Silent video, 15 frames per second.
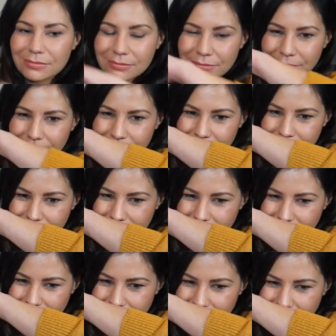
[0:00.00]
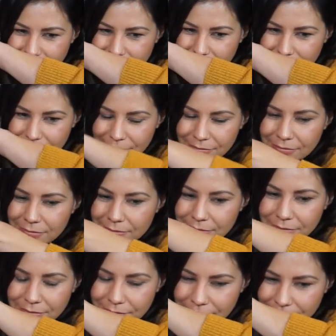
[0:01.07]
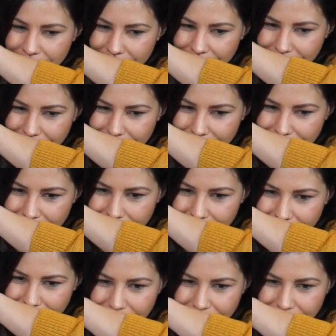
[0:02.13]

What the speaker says: The person shown says nothing.